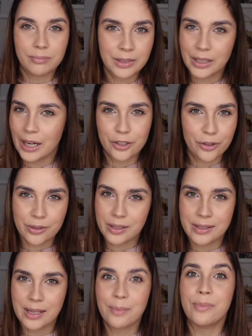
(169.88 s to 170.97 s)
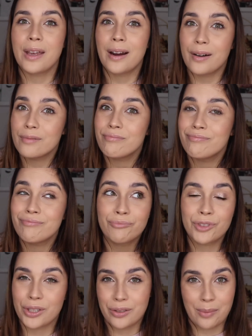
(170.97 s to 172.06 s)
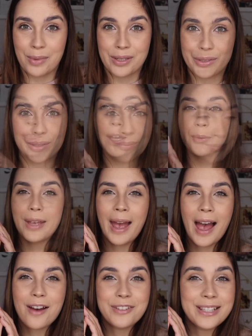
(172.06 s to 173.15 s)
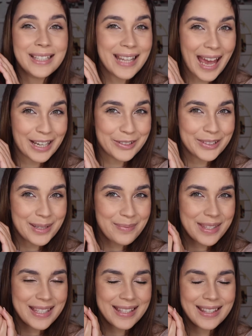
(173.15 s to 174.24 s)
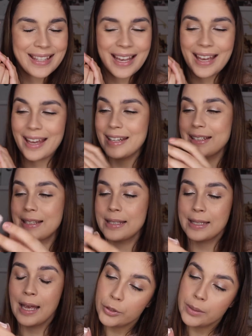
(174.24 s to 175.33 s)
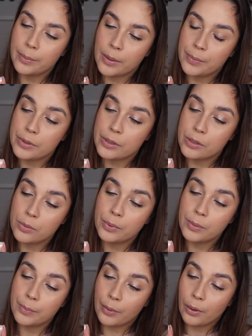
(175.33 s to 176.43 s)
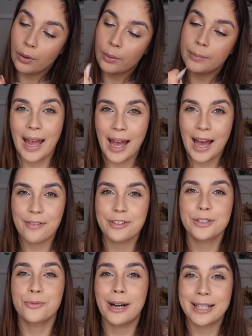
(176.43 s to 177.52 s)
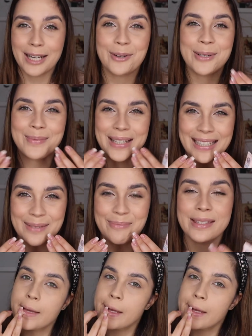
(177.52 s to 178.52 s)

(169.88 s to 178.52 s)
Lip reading: they are not the same. They are just amazing. And we have the Lanolips, that it's multi-purpose super balm. I have it right now on my lips.